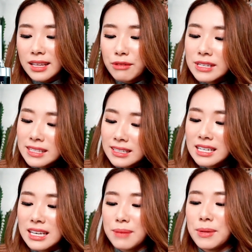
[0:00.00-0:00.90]
They
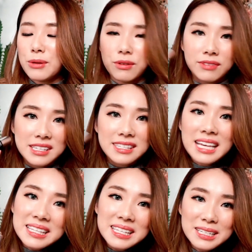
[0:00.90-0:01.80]
recently came out with the
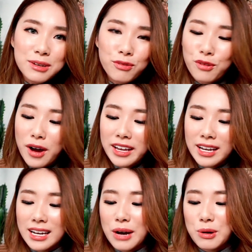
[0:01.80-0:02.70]
sensitive one,
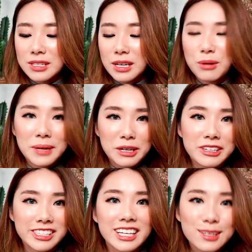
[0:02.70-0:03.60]
and I was like, oh my
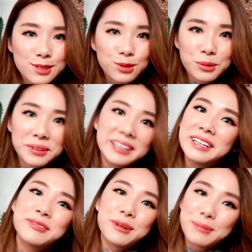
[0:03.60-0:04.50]
gosh, that is
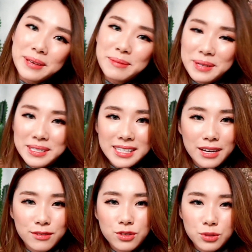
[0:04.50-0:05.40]
totally for me because I
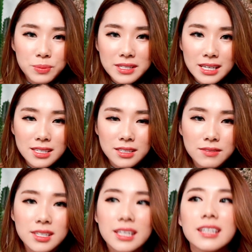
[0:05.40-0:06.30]
have super
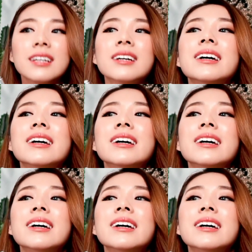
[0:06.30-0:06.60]
sensitive skin.